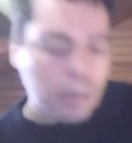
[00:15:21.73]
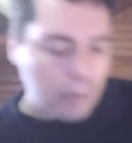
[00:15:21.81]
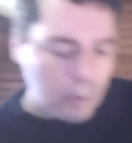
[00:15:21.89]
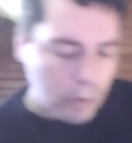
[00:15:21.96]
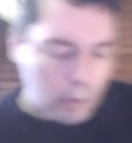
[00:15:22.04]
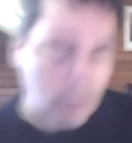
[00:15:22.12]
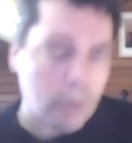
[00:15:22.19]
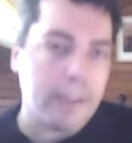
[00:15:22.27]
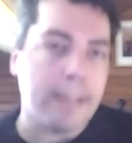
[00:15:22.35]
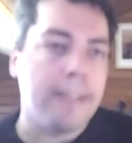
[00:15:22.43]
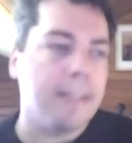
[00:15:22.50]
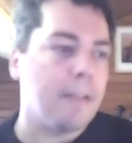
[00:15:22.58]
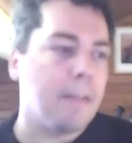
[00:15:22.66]
So
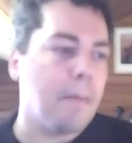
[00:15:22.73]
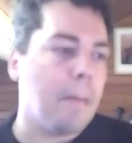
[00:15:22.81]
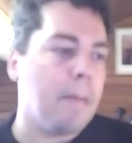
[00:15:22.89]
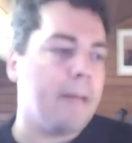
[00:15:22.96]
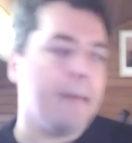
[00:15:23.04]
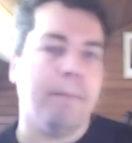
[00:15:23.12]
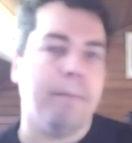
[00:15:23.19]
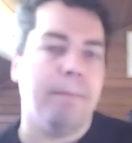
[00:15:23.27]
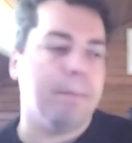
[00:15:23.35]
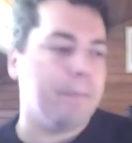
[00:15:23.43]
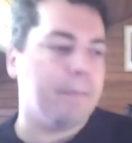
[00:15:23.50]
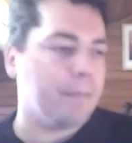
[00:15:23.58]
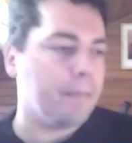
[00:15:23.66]
that's it. Bye bye.
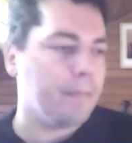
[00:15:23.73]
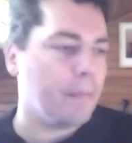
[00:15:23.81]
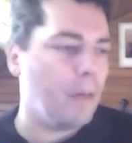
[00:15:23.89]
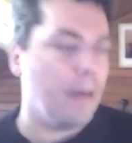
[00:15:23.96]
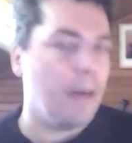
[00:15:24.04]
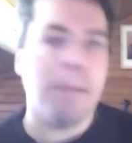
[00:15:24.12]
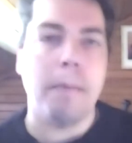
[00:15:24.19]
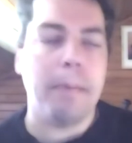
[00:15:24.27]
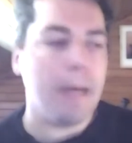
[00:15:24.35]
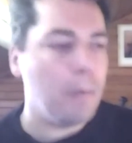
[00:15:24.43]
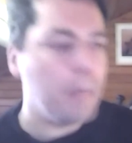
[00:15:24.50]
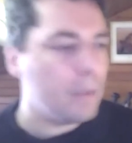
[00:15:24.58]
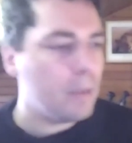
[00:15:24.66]
Uh, maybe
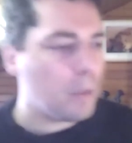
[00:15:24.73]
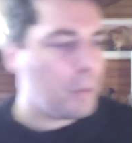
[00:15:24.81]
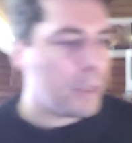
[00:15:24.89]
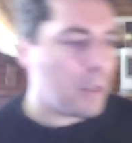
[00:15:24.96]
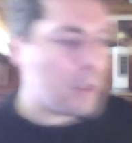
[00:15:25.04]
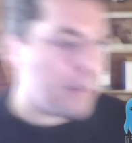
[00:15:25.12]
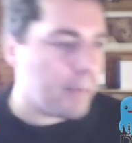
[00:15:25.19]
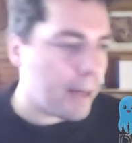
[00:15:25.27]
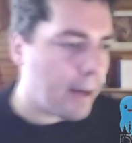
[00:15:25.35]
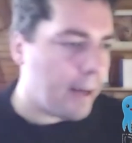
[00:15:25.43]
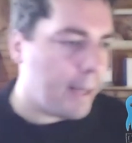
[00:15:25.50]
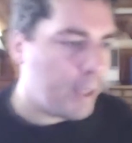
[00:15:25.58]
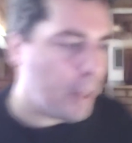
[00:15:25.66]
I read the question
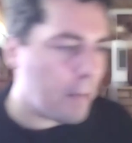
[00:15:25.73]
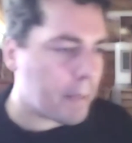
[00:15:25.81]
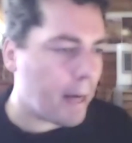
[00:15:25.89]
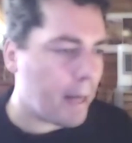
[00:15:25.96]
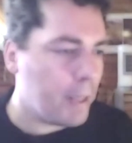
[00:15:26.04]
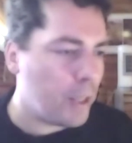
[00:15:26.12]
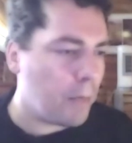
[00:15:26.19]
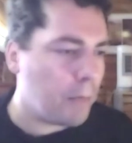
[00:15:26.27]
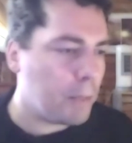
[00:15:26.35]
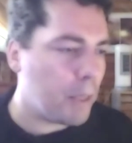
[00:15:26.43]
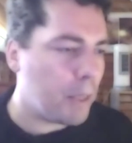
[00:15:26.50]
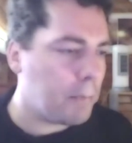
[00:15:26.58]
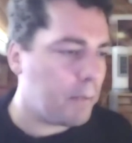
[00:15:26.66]
there. Hey James, hi James,
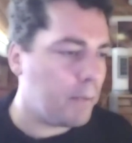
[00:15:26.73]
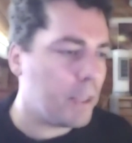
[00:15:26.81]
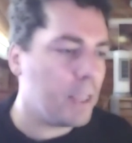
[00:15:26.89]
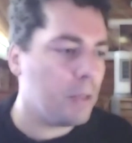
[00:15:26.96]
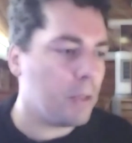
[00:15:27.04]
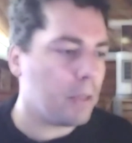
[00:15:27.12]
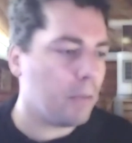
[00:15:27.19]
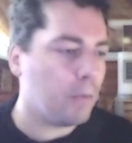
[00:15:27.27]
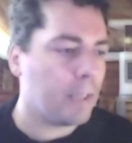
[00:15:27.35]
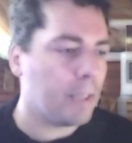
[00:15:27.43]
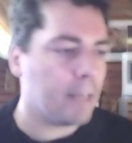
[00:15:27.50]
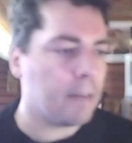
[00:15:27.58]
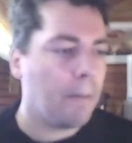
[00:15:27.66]
James, this is great info.
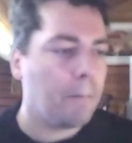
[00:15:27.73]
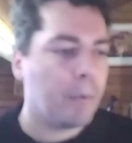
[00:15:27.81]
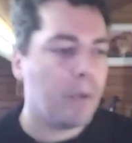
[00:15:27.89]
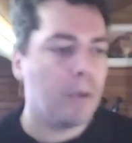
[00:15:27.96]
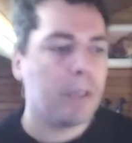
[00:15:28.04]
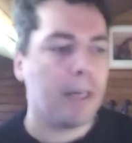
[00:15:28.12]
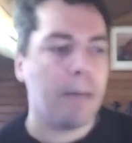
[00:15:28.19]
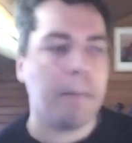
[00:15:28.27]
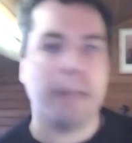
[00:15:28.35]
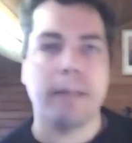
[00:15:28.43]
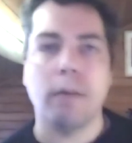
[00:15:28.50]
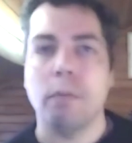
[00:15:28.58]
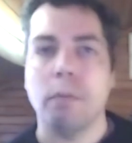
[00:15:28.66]
Thanks. Okay,
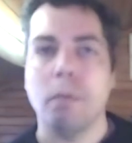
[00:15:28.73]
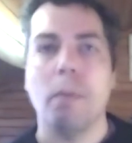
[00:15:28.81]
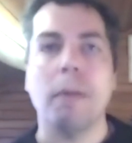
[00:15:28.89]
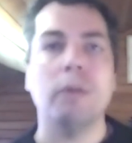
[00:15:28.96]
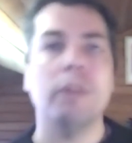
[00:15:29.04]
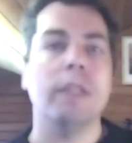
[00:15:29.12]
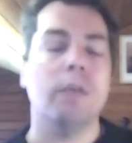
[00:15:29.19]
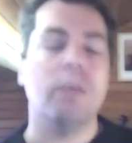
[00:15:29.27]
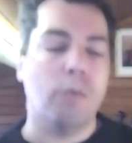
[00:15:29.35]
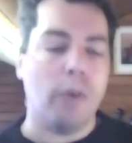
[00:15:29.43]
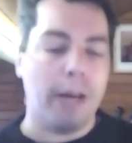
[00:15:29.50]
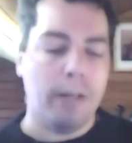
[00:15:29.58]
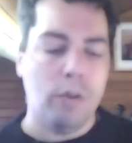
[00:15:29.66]
but uh, about the
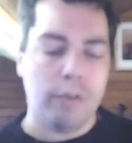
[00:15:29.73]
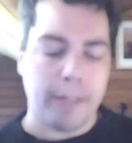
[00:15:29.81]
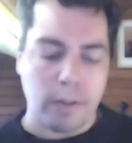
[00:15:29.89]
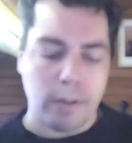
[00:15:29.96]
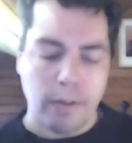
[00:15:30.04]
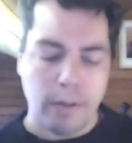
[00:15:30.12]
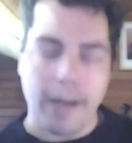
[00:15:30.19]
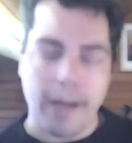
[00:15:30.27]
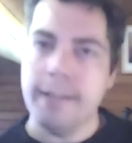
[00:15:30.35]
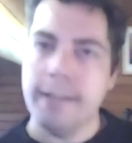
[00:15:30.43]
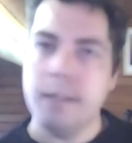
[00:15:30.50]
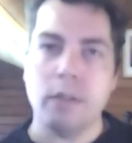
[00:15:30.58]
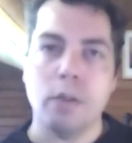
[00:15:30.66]
info, I know that uh, I
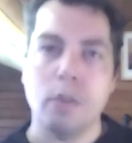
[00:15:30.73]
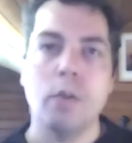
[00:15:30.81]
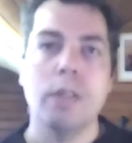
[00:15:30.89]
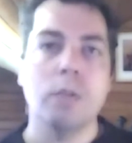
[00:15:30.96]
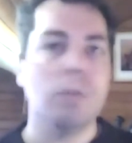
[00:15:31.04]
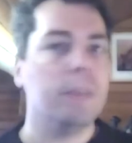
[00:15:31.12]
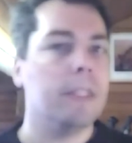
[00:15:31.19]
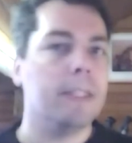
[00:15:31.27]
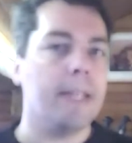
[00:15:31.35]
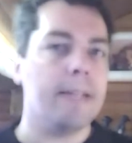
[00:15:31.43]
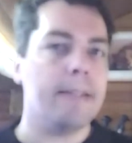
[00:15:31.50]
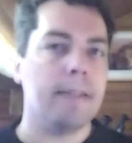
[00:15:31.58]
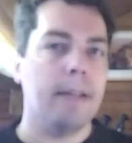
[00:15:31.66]
didn't go into
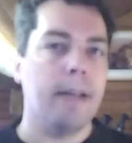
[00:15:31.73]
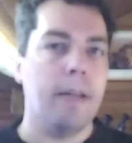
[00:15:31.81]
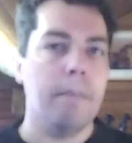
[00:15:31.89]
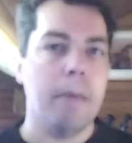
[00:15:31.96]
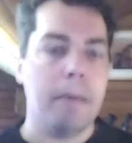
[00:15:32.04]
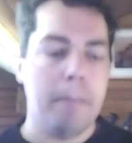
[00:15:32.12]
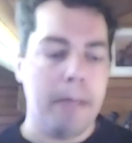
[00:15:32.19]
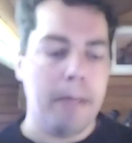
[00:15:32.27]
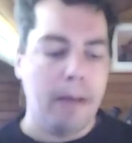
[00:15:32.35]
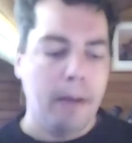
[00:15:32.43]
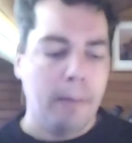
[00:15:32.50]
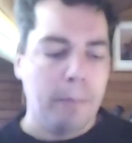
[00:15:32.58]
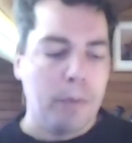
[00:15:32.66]
details and maybe
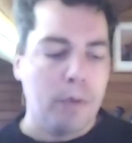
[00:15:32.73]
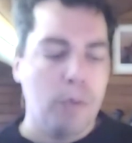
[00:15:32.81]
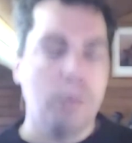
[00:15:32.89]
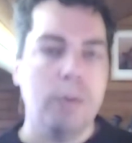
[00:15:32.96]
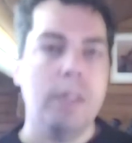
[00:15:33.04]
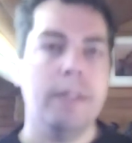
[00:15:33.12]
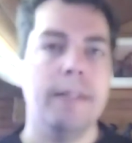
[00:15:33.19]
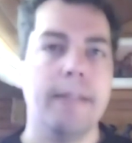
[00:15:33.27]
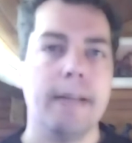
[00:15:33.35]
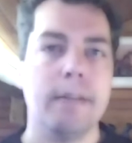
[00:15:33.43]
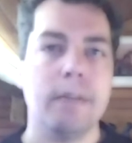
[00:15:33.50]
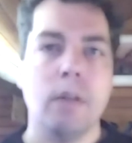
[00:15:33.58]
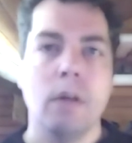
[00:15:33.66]
you need
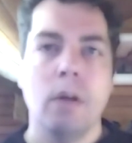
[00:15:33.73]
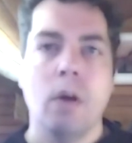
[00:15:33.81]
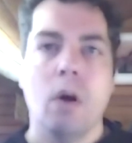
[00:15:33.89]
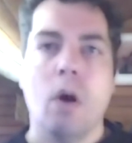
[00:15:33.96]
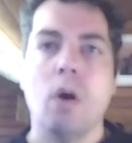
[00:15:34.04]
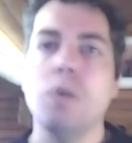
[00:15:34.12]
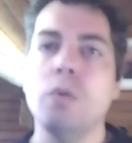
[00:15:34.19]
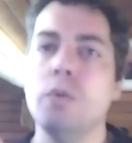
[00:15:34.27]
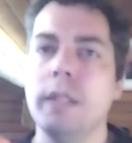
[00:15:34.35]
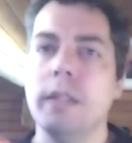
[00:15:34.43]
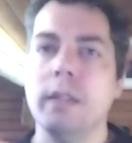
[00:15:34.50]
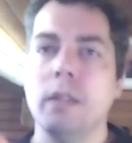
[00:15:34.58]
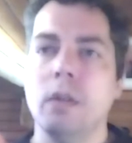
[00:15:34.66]
details or you
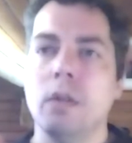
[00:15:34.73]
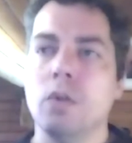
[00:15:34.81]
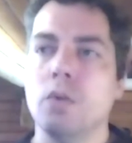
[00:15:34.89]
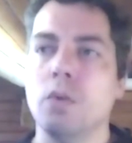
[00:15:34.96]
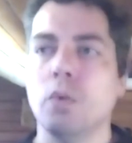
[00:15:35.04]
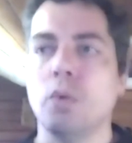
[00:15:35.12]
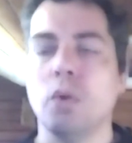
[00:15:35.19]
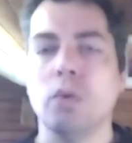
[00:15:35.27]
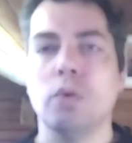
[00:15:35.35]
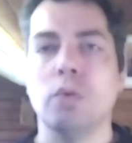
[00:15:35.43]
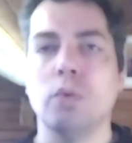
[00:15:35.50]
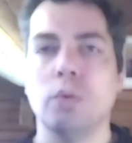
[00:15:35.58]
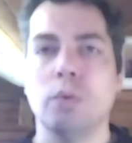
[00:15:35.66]
need to go
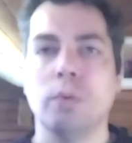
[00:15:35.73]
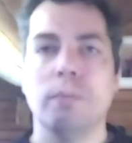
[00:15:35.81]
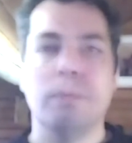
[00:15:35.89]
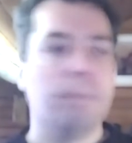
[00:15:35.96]
to